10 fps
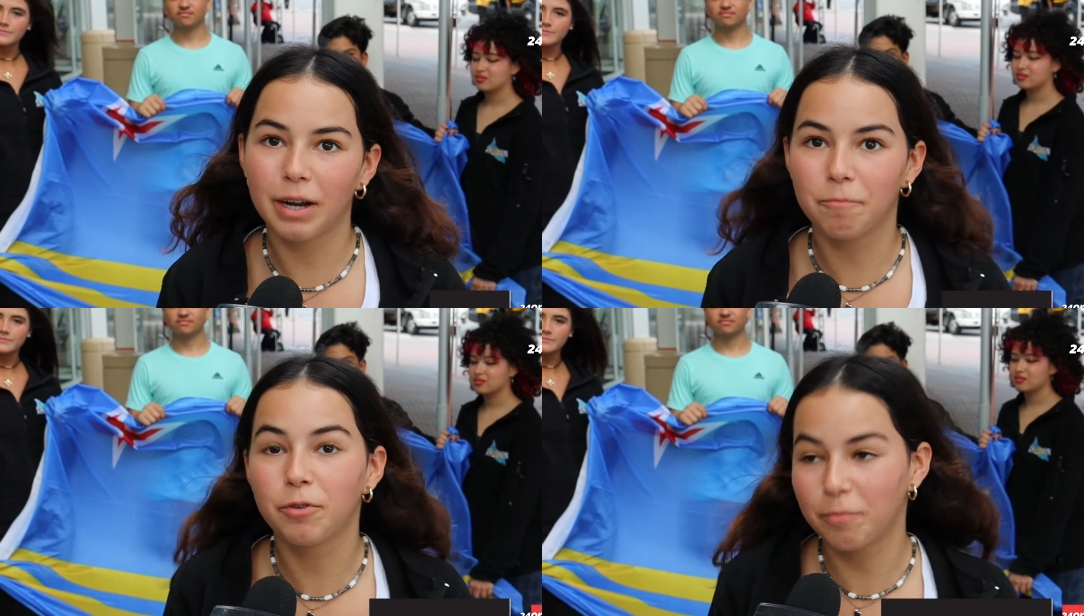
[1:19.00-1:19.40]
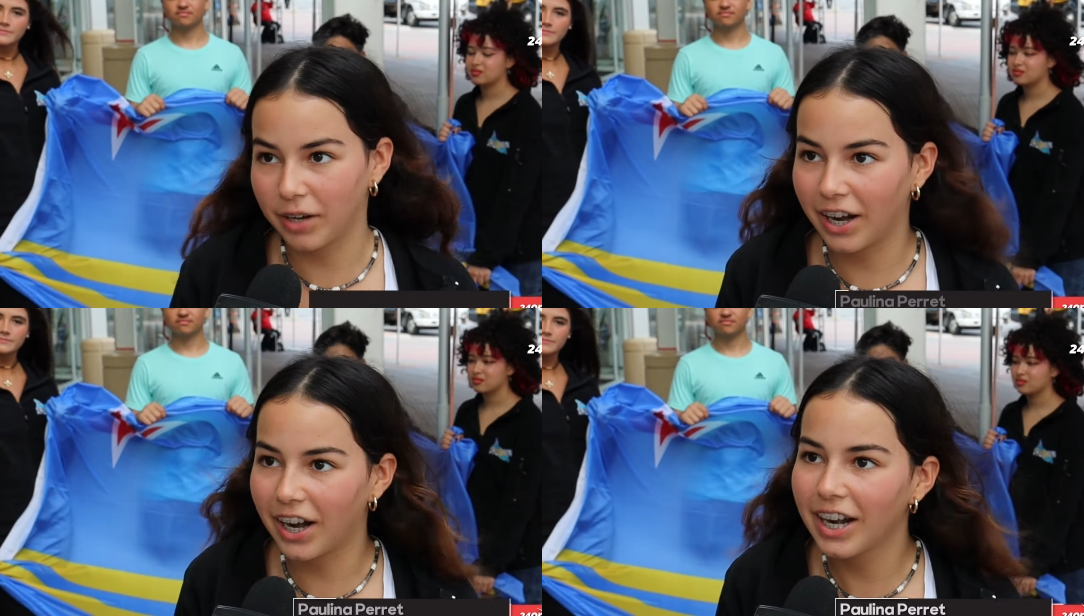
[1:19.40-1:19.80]
Speaker 1: but I'm
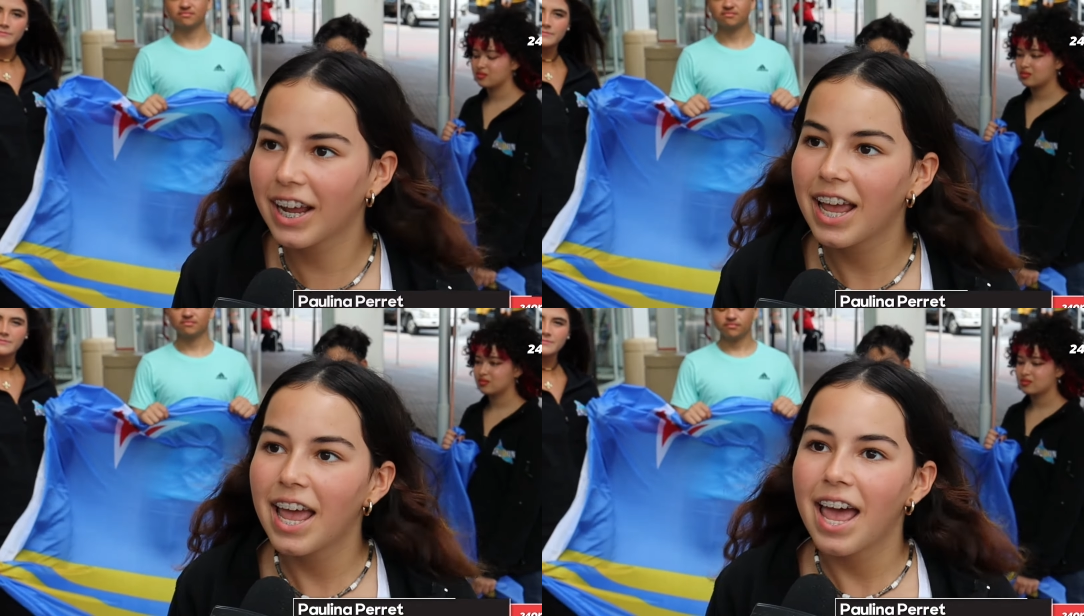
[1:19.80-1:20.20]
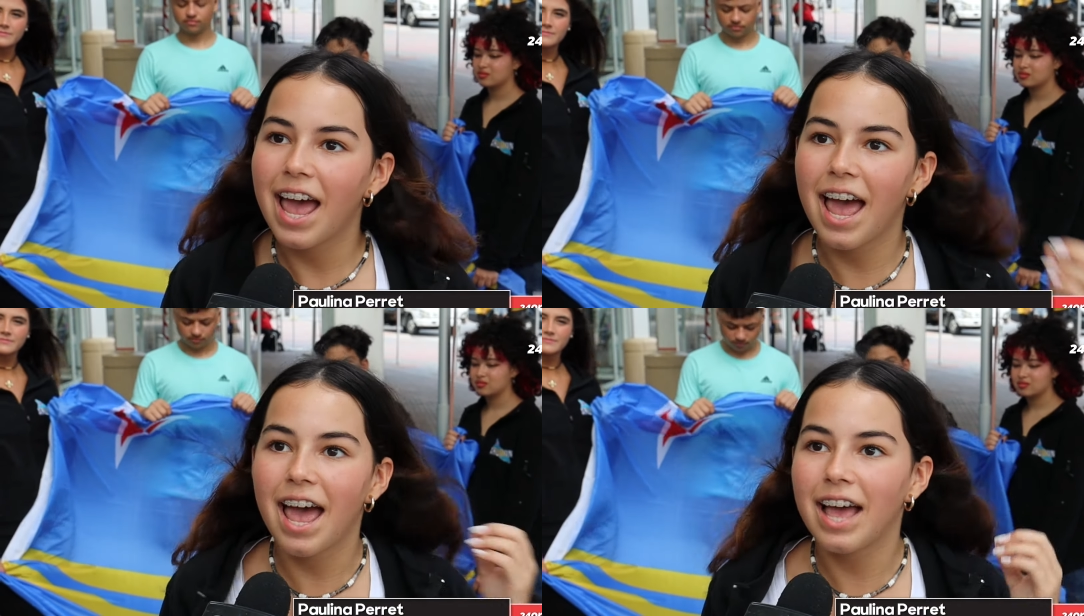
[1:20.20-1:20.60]
prepared.
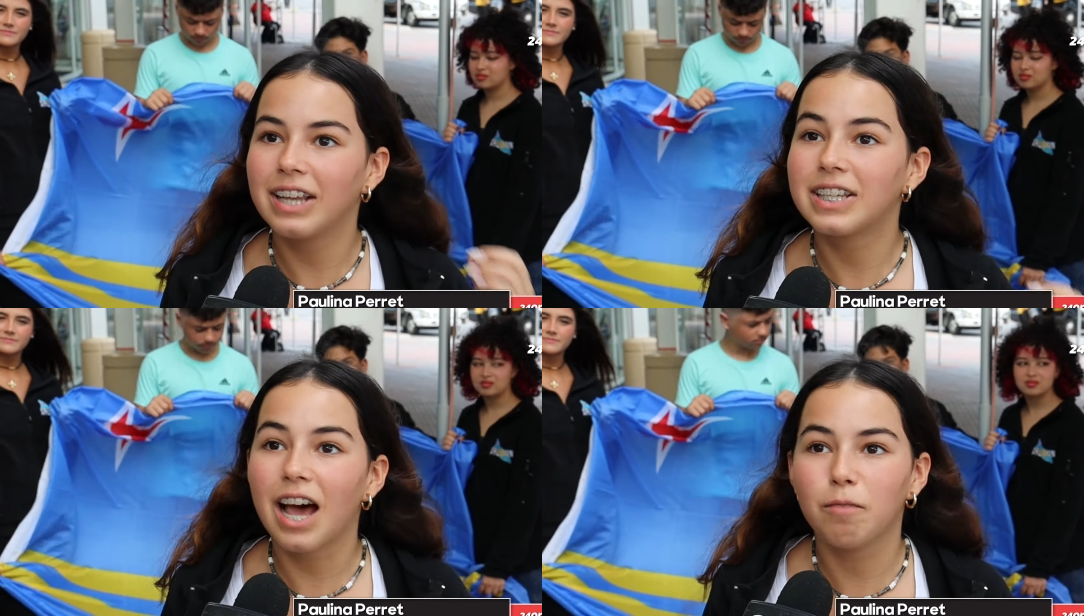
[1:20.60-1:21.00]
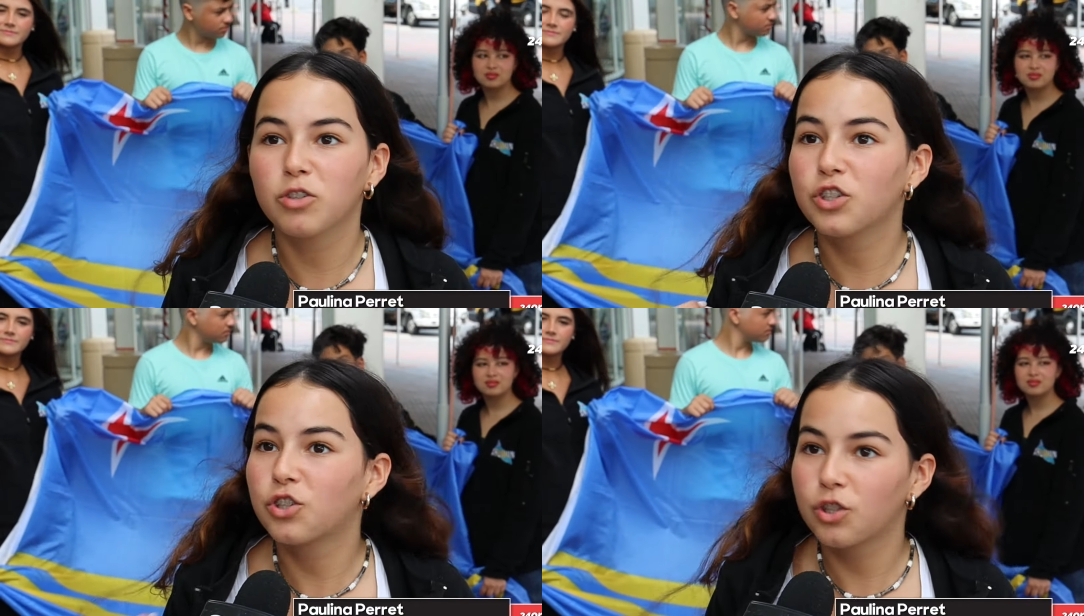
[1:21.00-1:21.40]
And
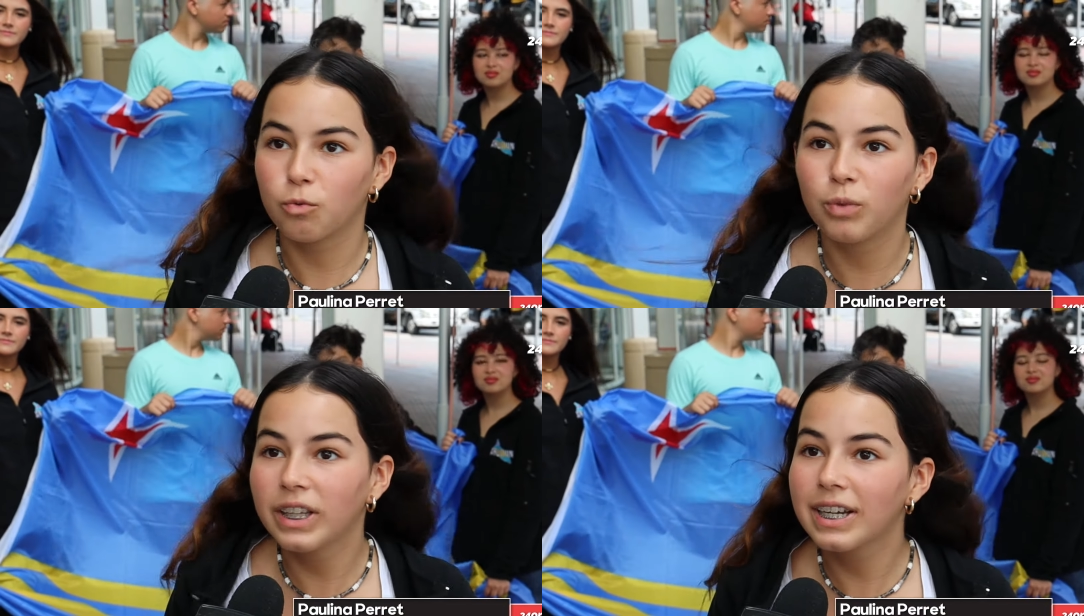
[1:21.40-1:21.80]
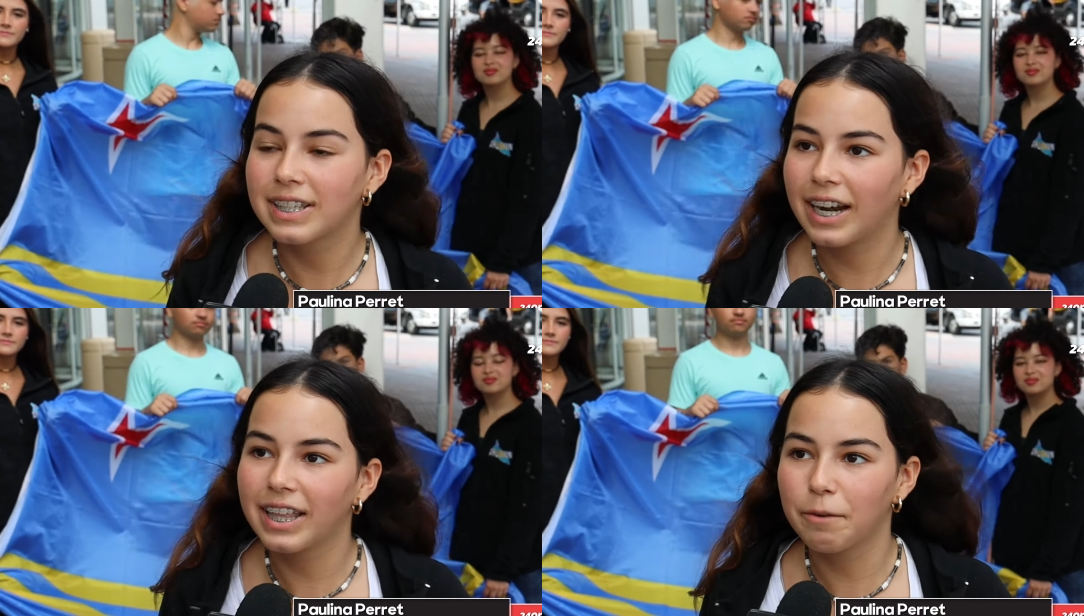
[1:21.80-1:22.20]
I'm just really
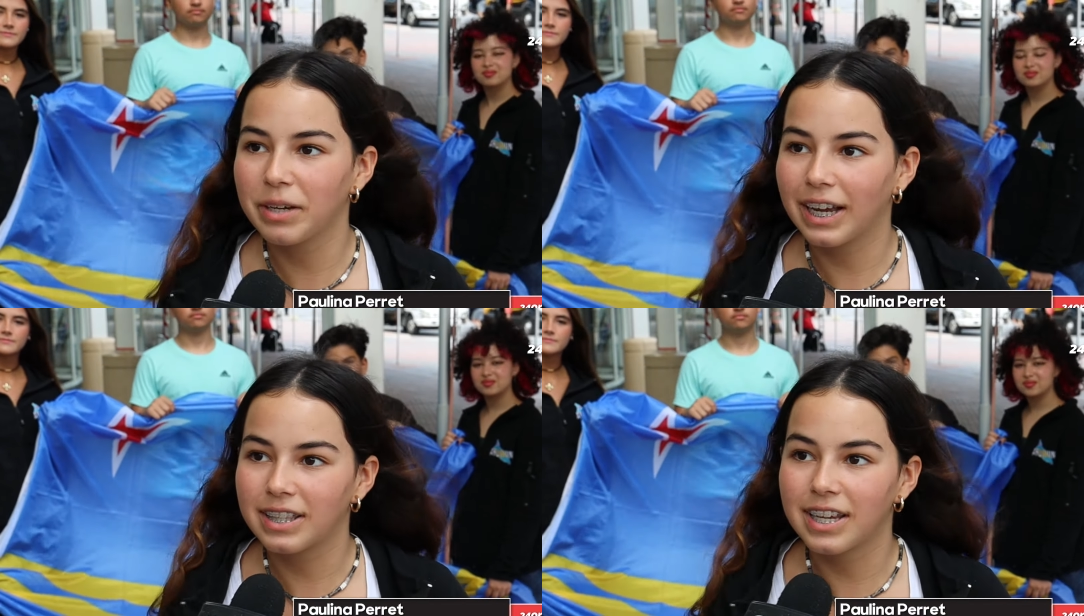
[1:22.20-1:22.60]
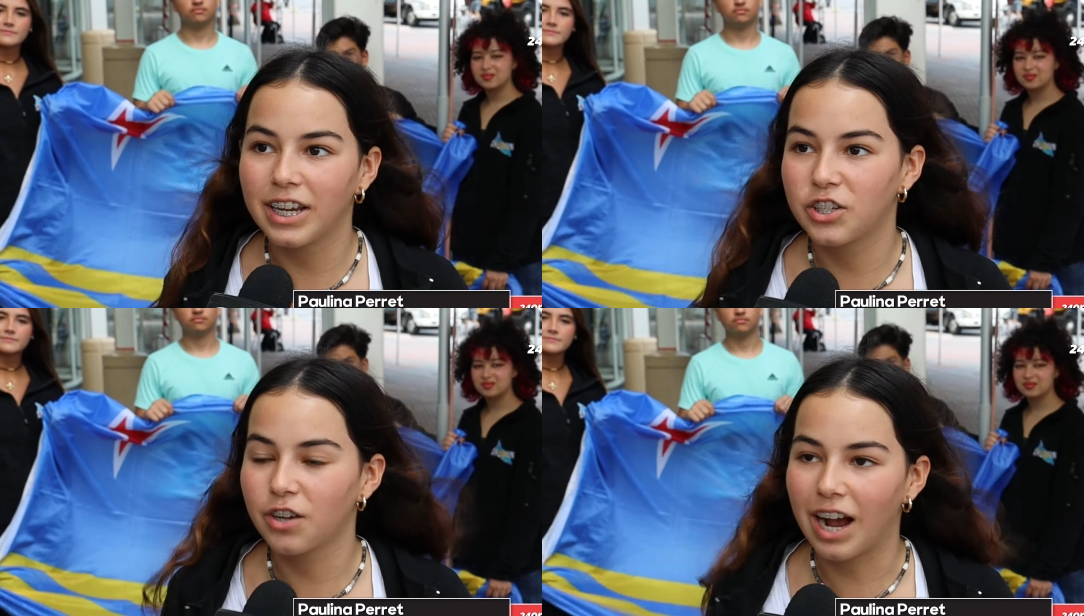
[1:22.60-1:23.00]
excited that we get
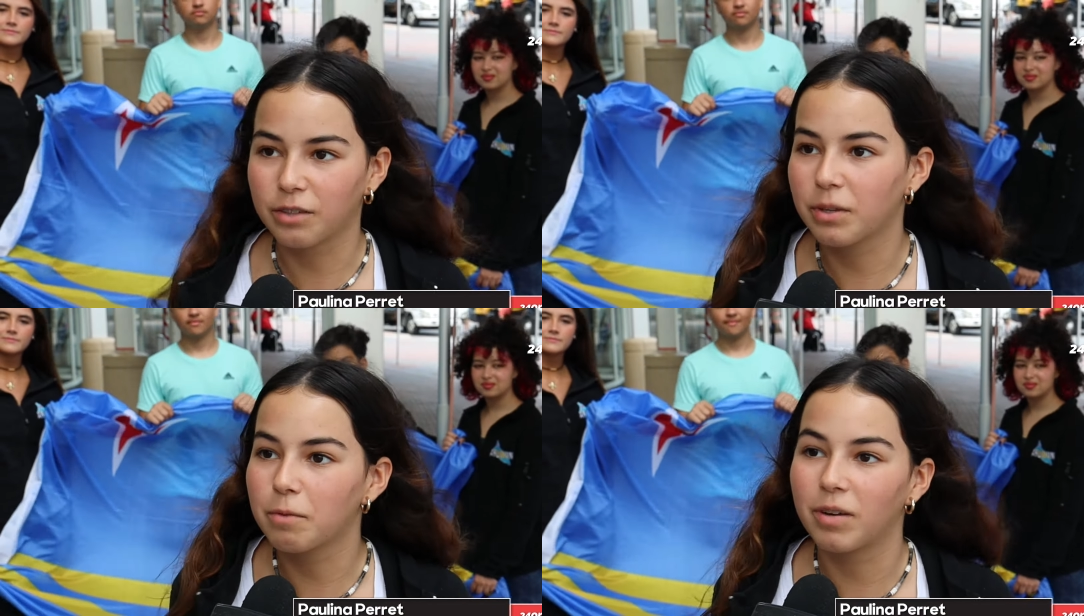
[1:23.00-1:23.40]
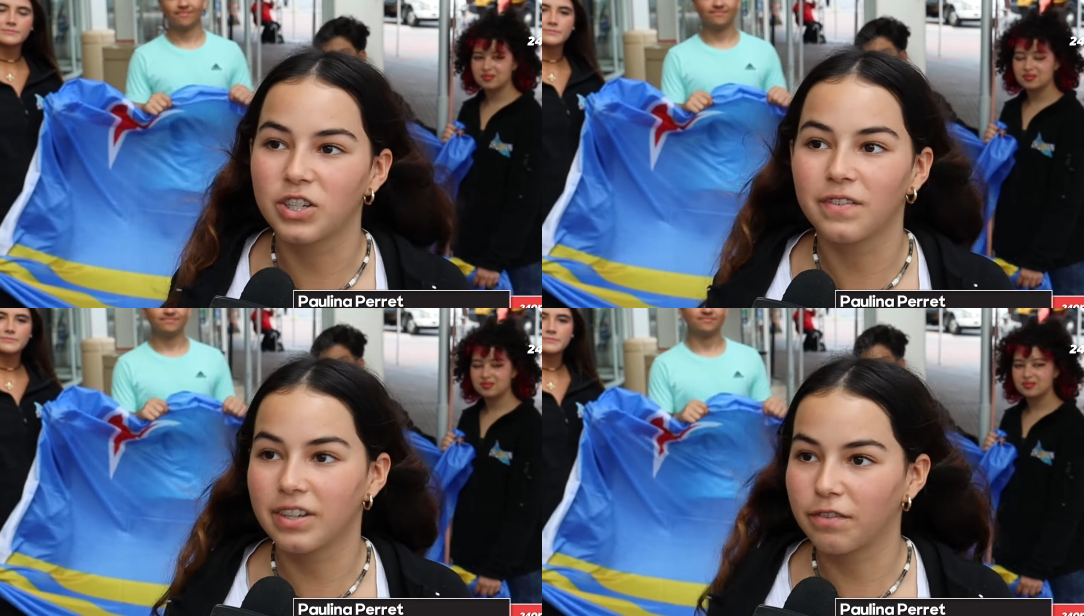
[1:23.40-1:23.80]
to interact with a
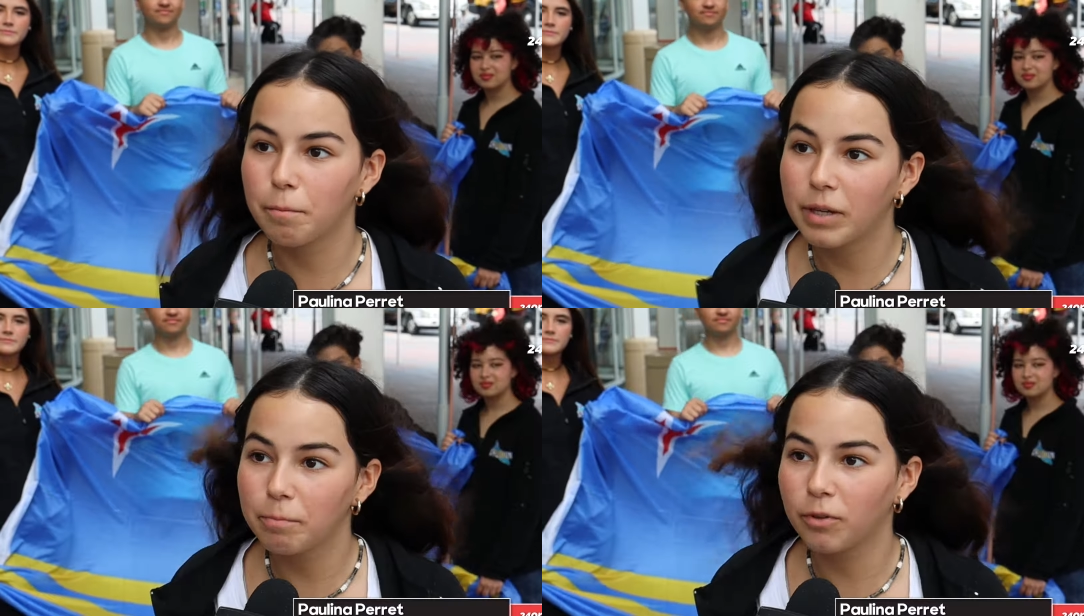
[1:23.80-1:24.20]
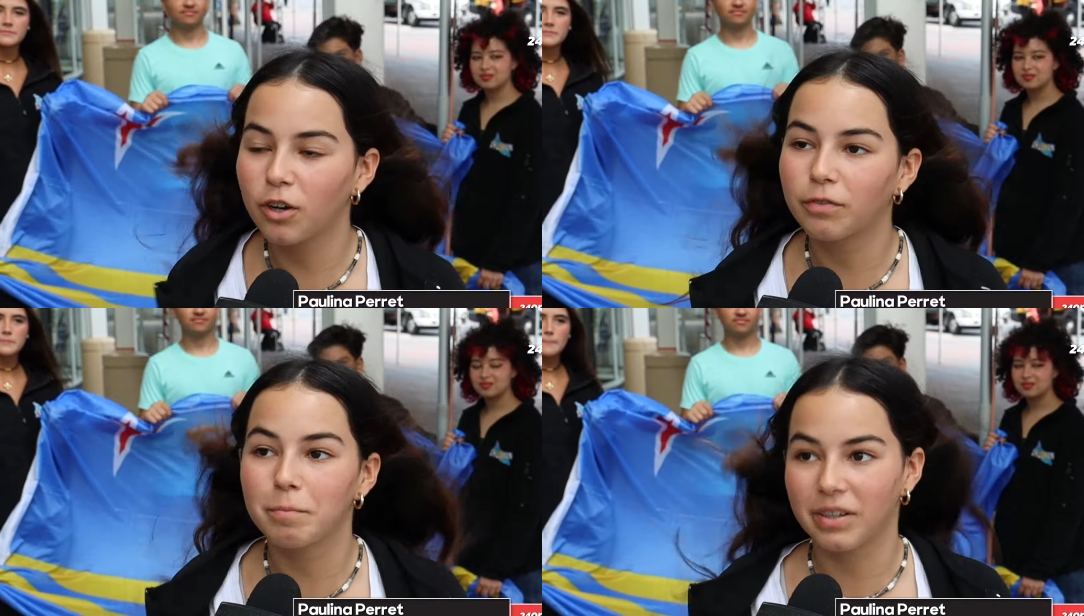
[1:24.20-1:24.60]
bunch of different
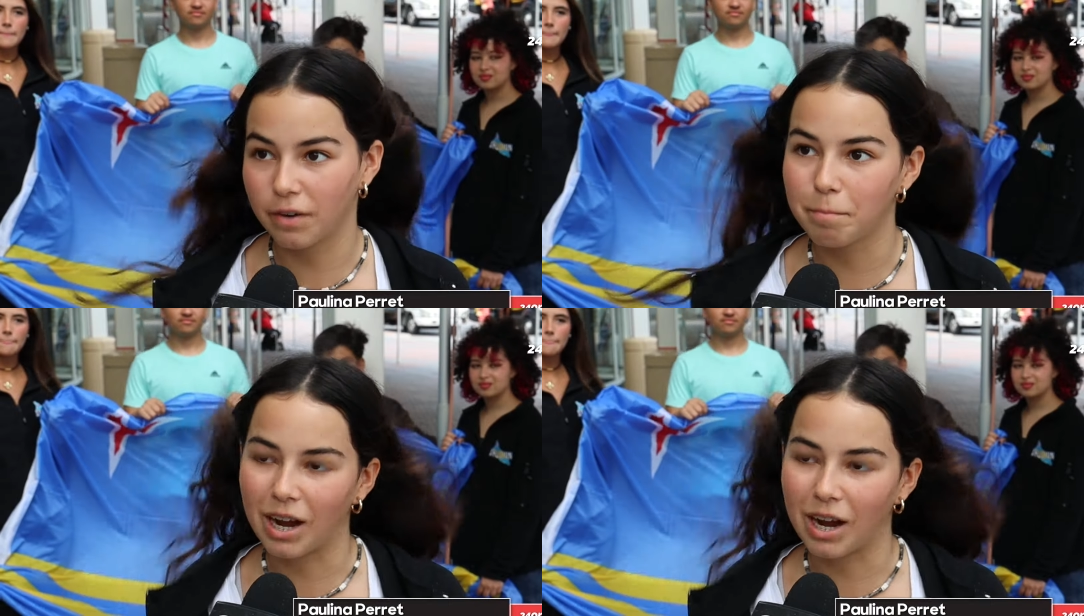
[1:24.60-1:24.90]
people from different